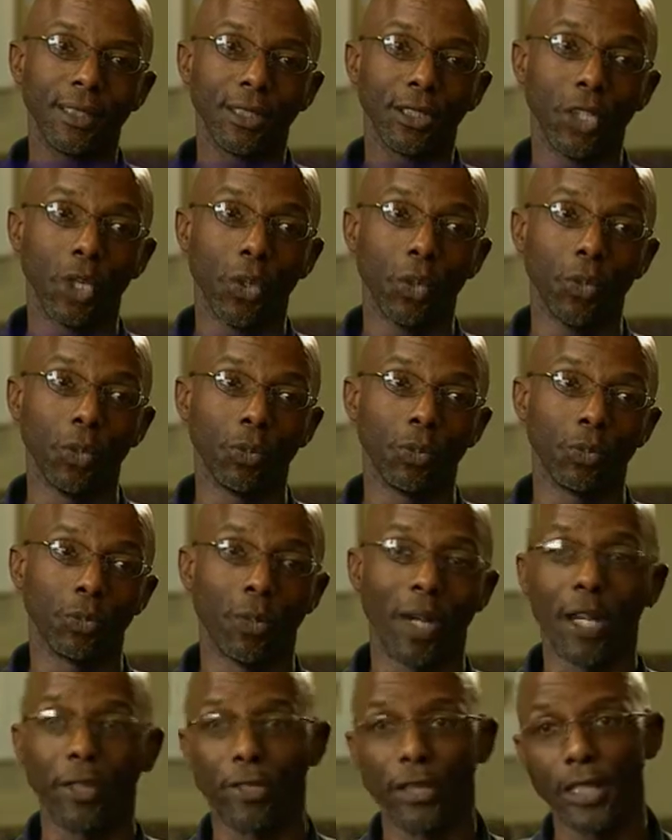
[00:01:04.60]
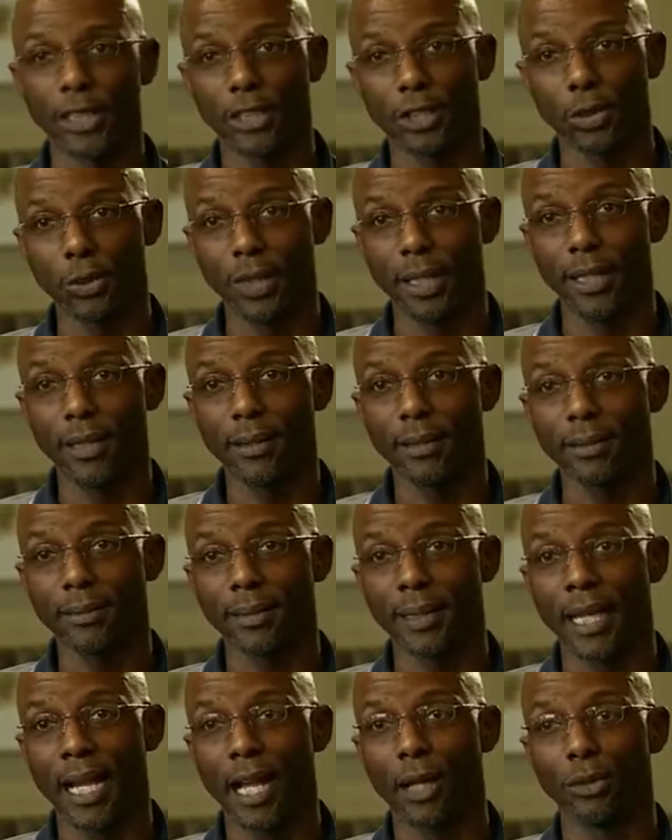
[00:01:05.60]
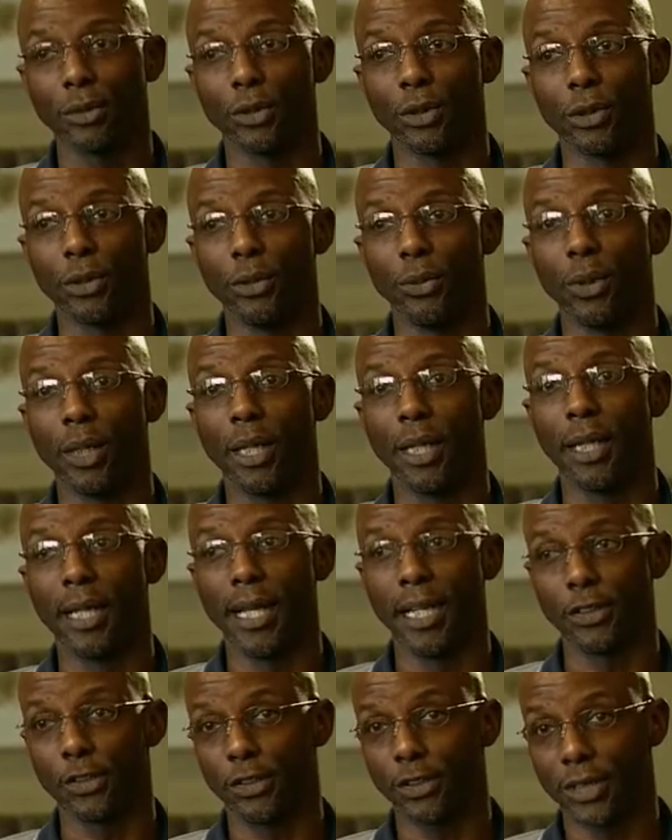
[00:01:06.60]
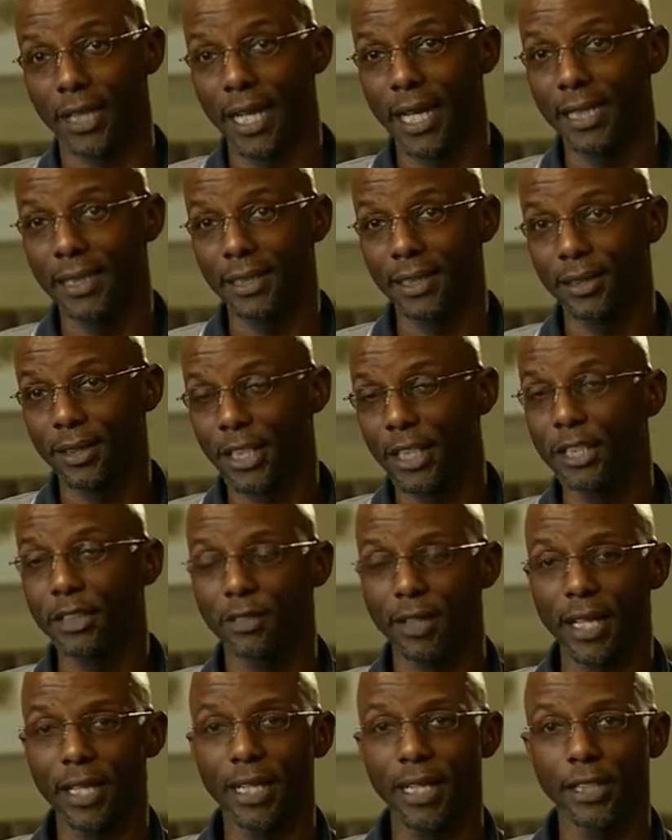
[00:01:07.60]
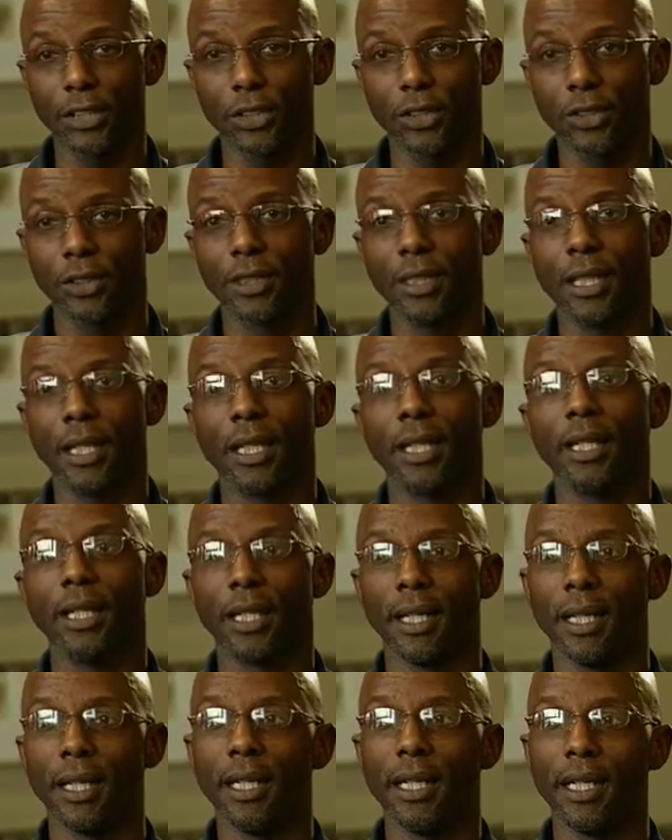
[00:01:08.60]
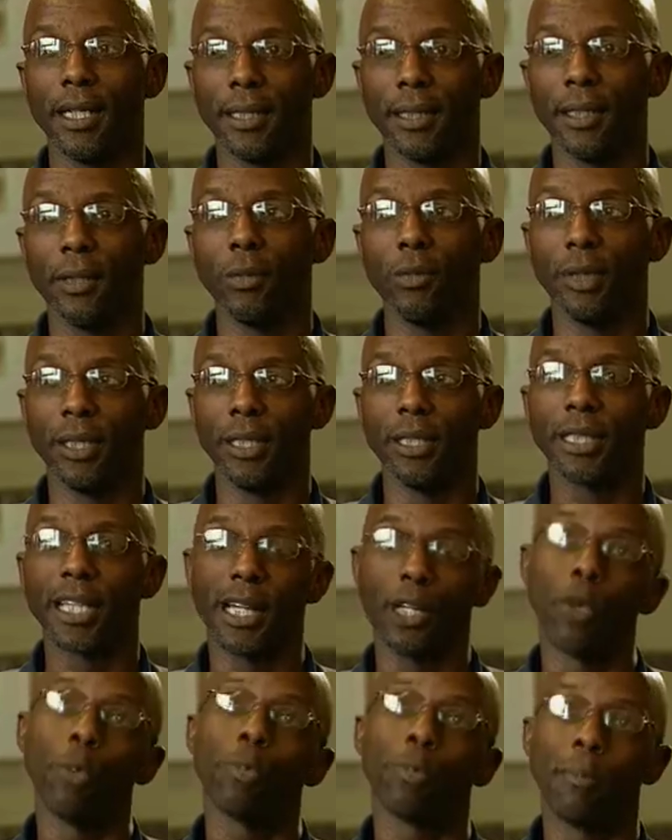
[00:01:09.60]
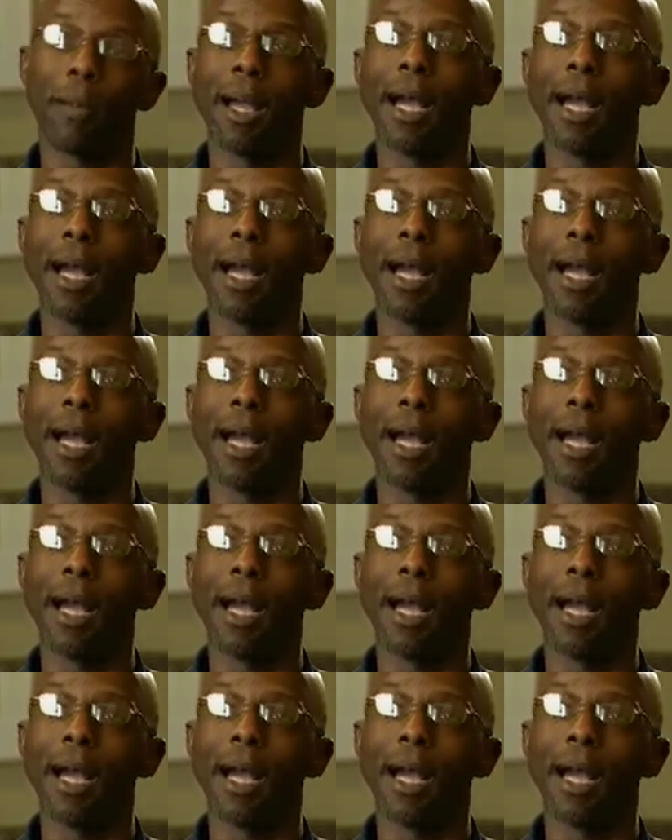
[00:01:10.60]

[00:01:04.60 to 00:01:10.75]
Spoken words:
know right things to eat, how to exercising, things of that nature. It really kind of opened